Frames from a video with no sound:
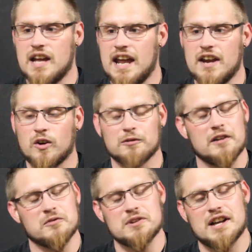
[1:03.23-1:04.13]
And our
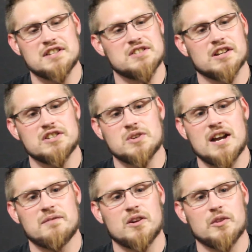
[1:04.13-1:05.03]
referee got stuck in
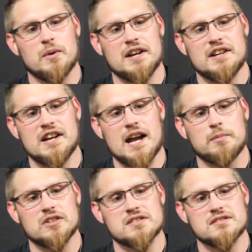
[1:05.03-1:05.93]
traffic on the way to
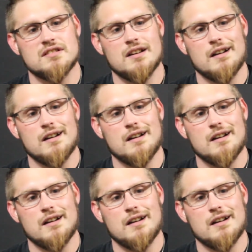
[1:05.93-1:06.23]
Indianapolis.